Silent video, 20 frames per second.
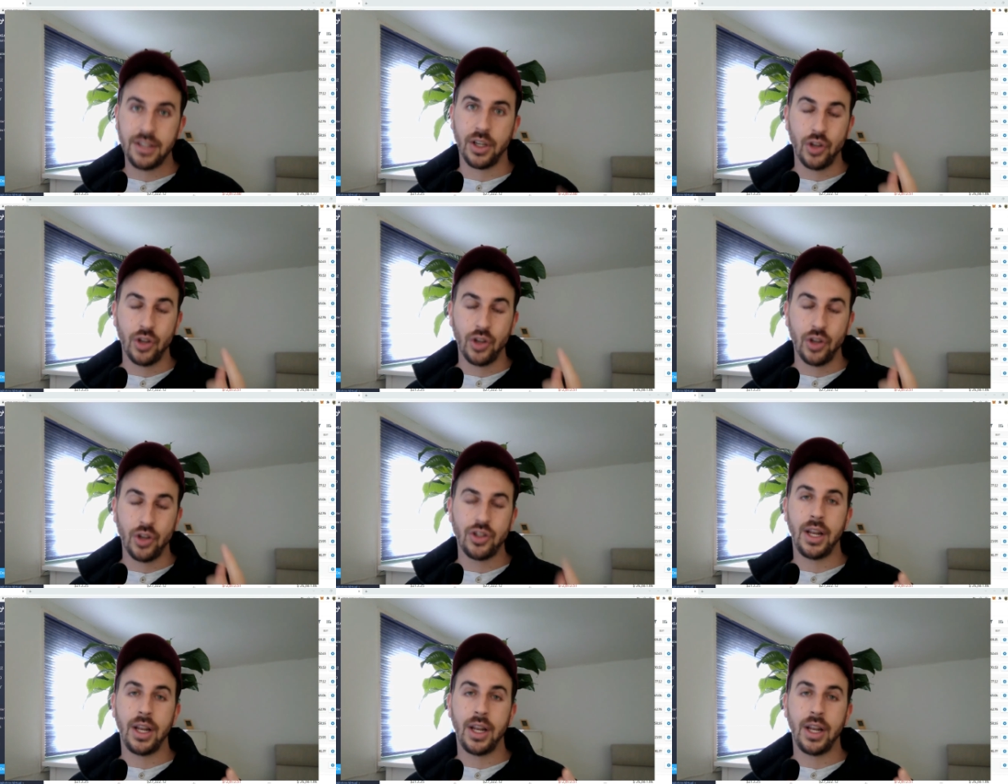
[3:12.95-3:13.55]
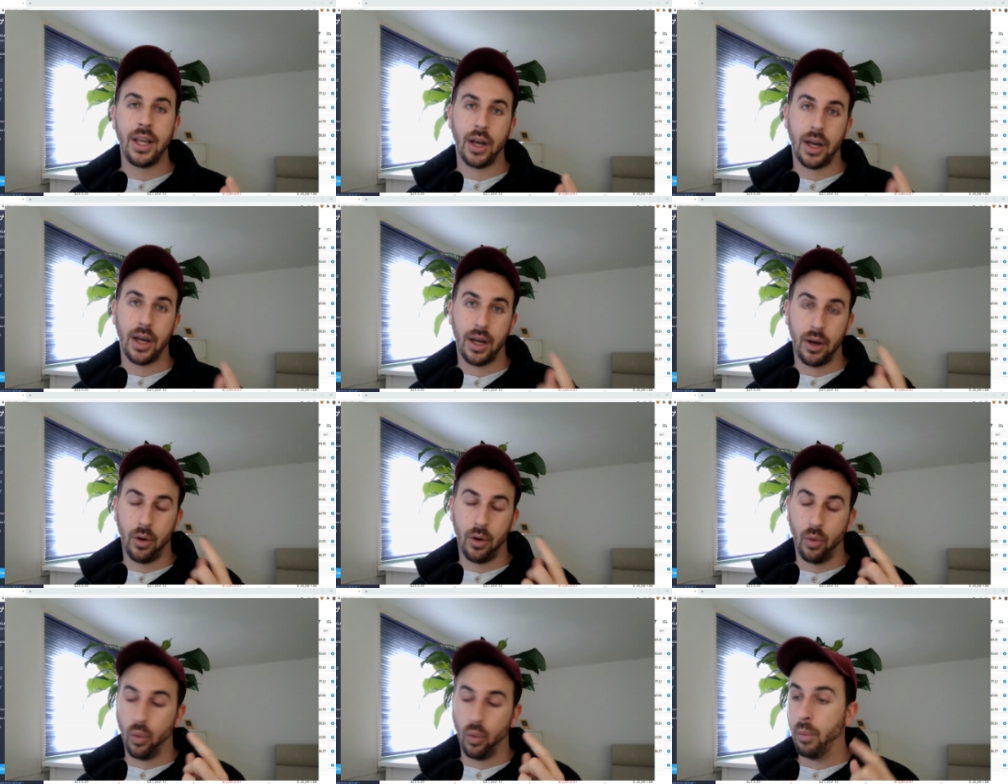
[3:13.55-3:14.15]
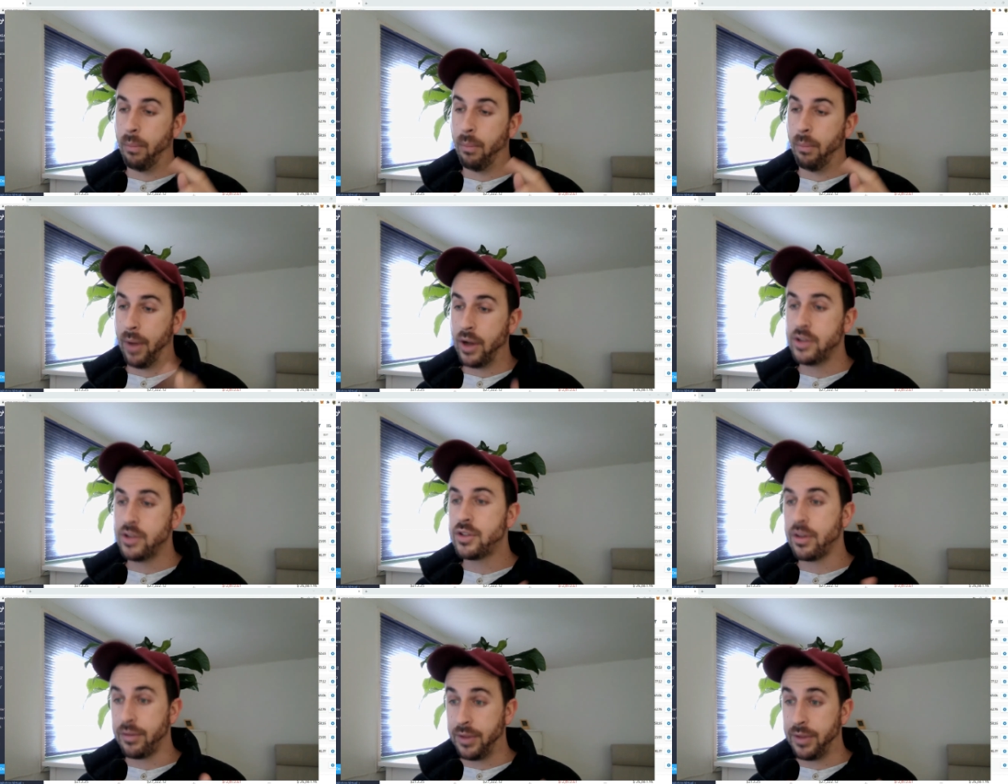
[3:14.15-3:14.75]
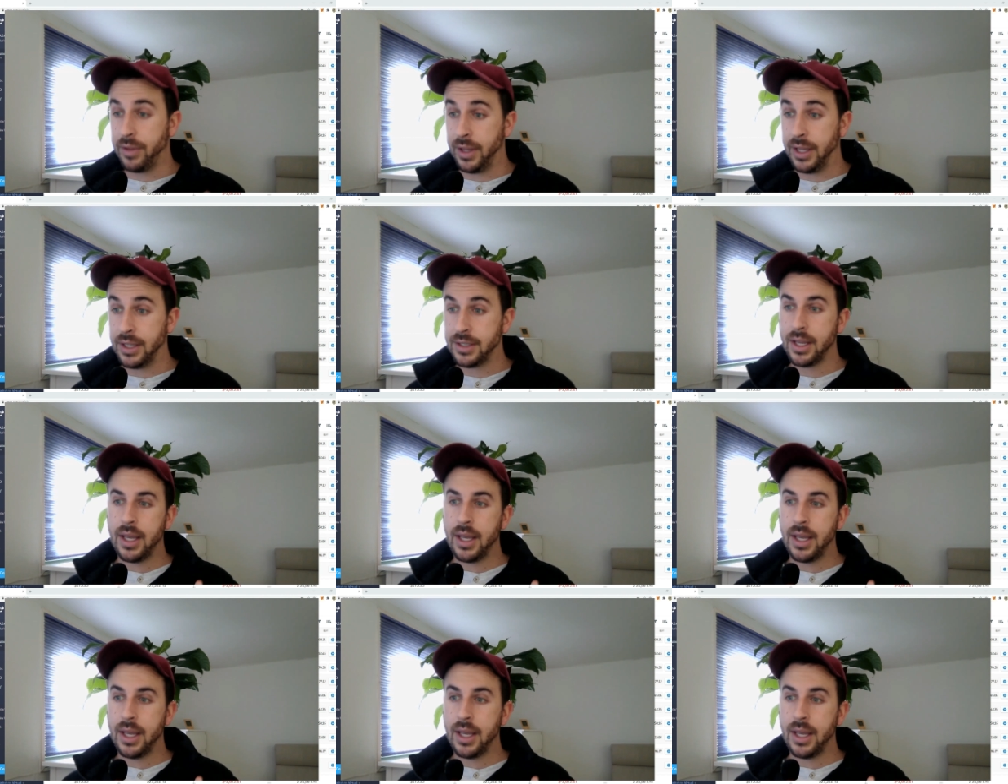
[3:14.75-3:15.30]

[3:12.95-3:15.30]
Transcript: So usually, or, or most of these